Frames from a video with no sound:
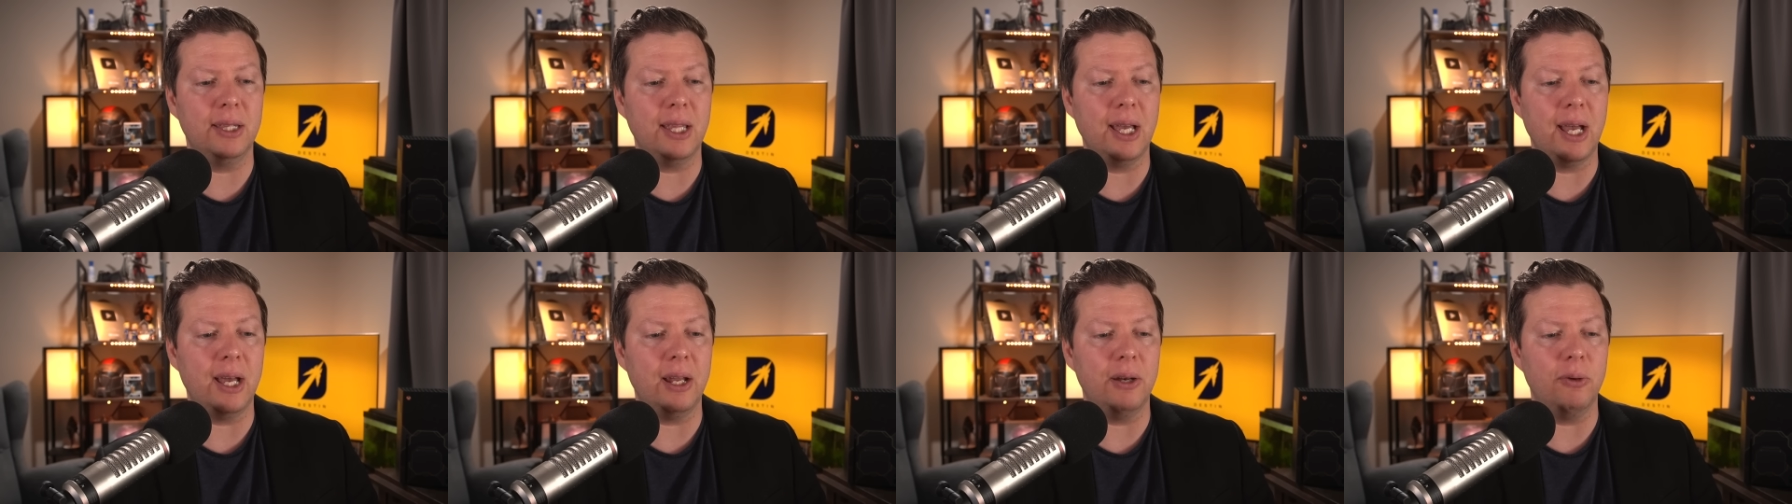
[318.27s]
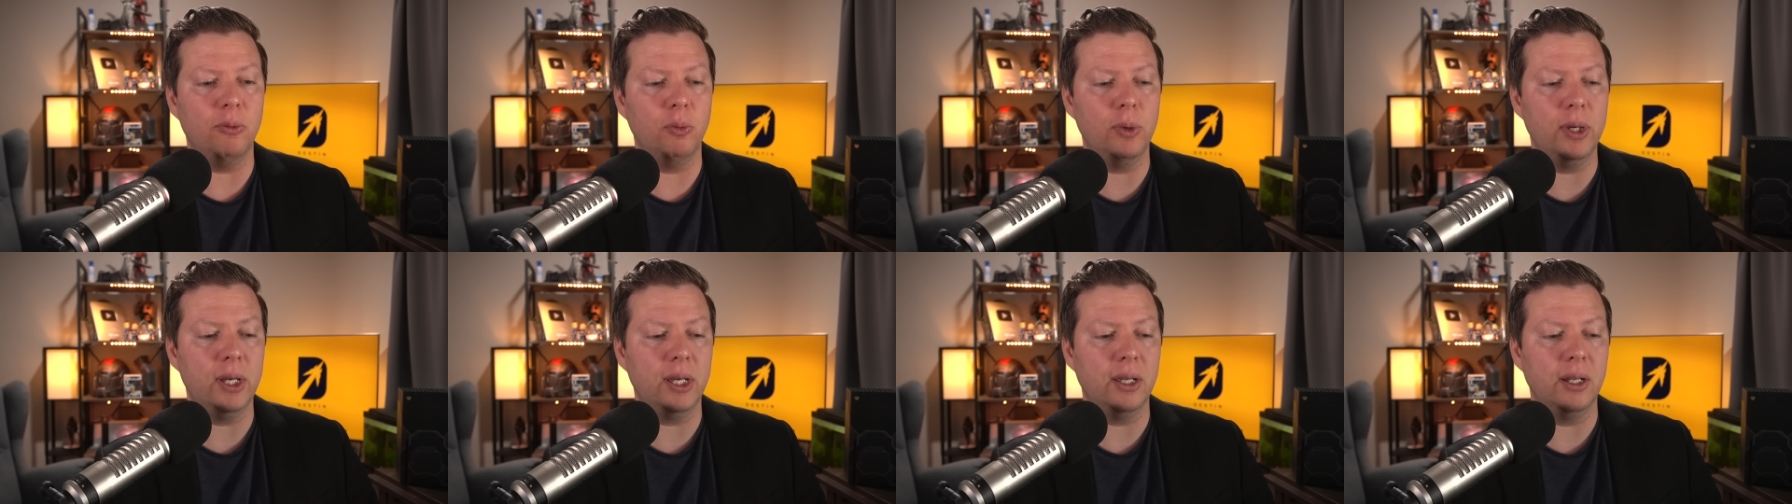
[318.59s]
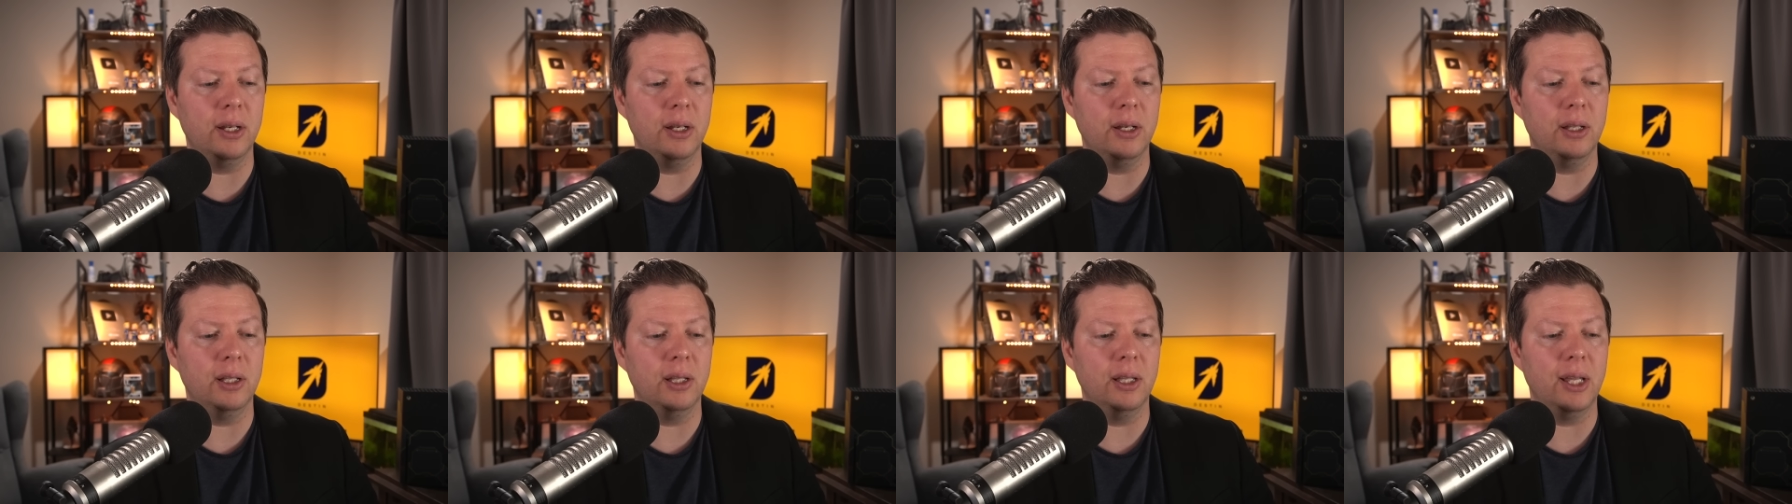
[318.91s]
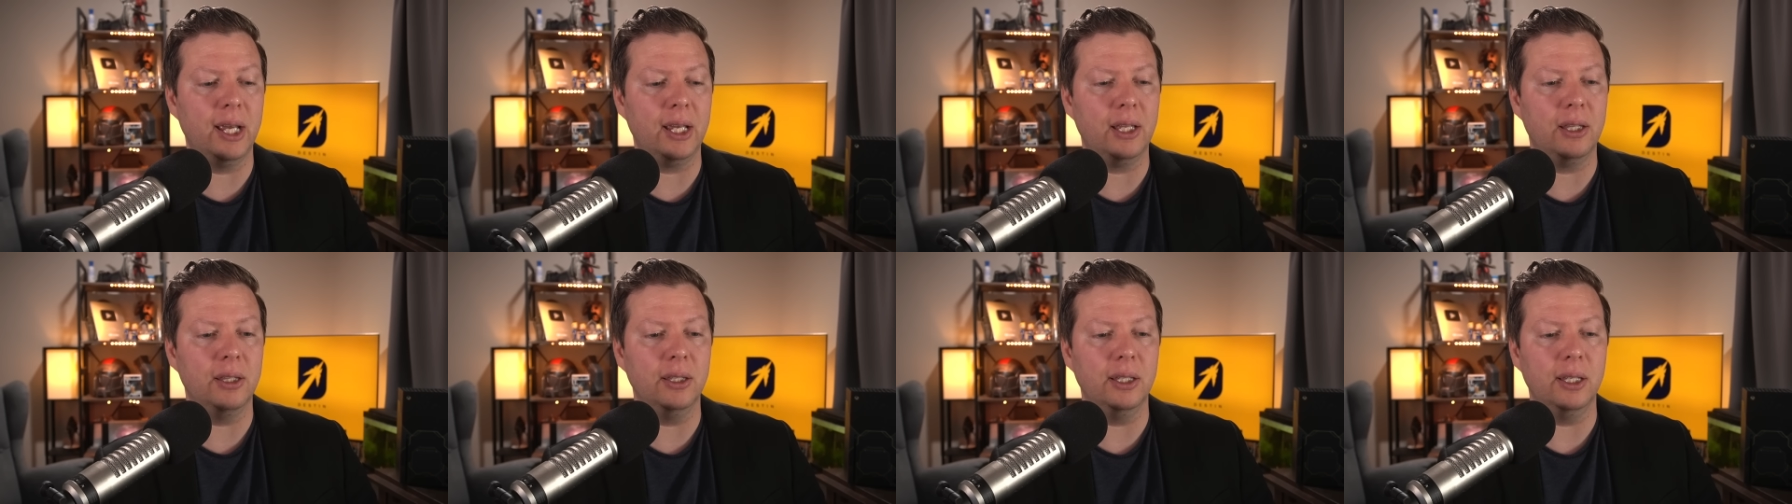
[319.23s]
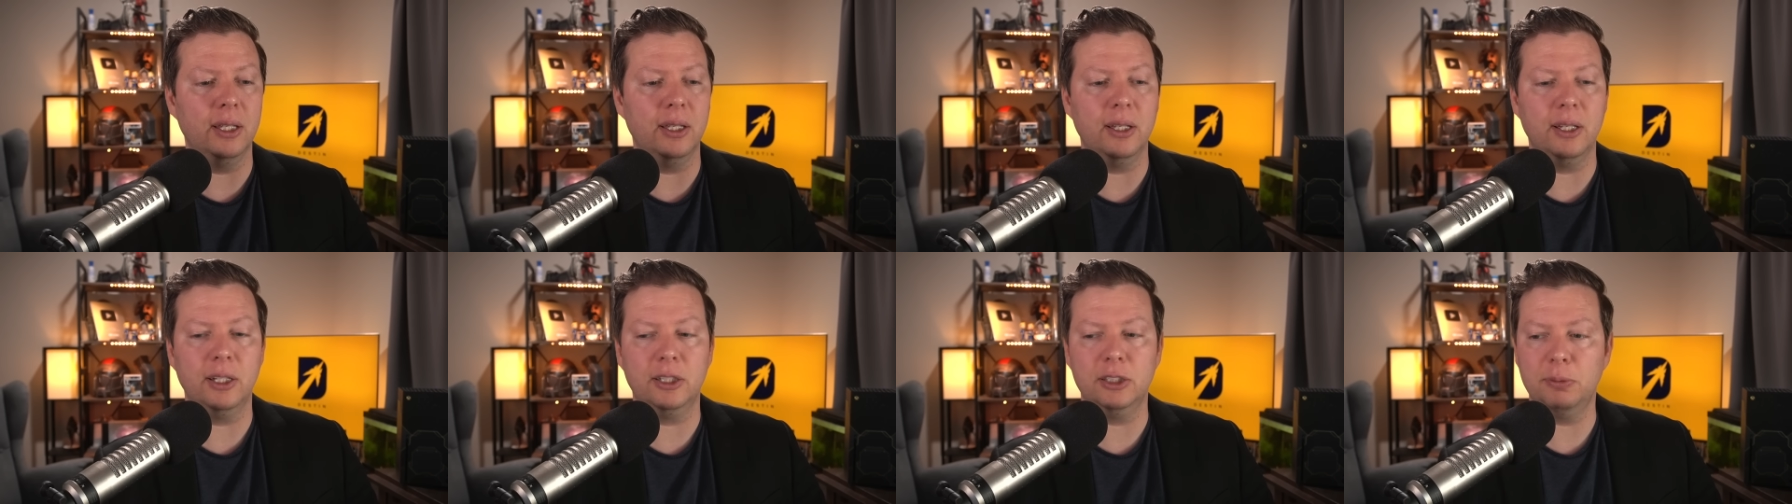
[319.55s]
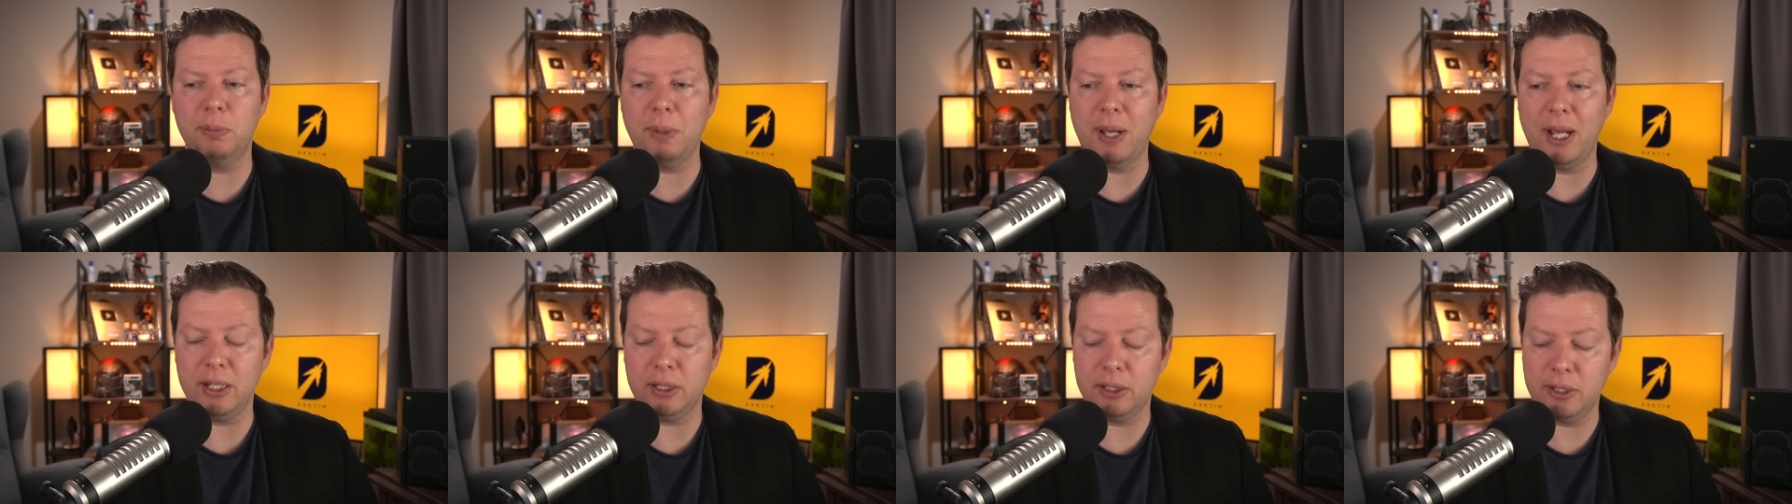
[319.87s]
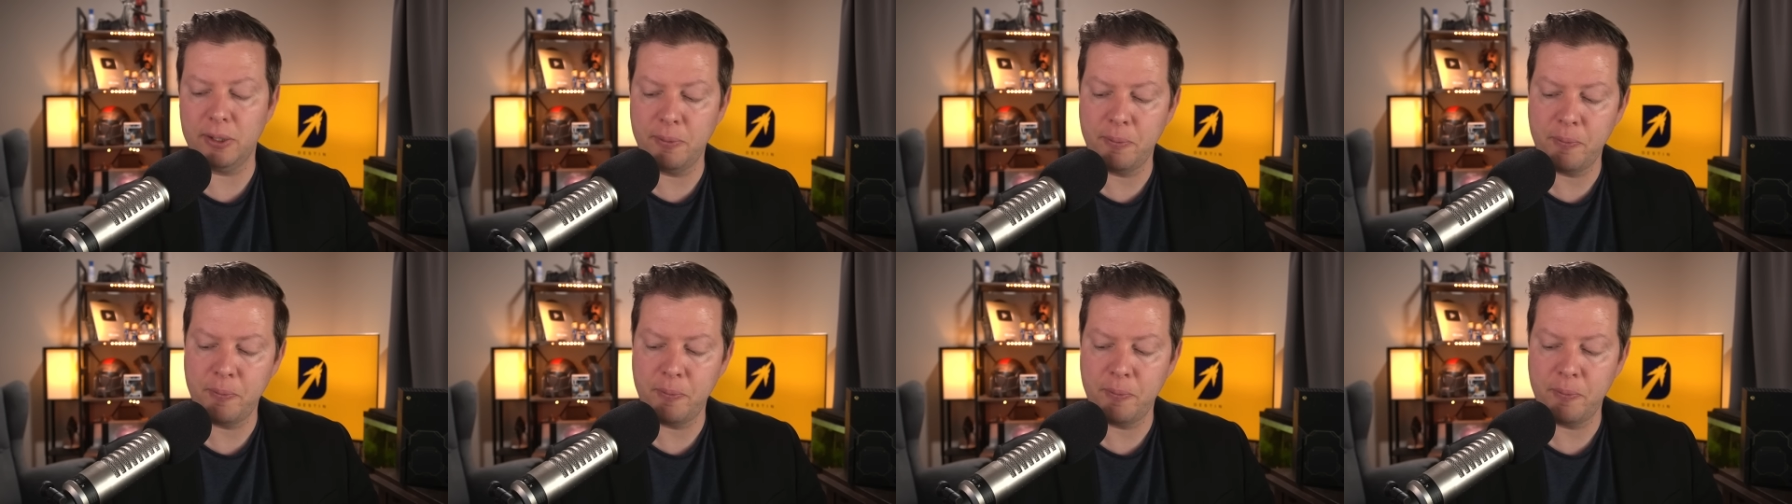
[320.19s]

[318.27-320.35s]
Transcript: that we can likely expect.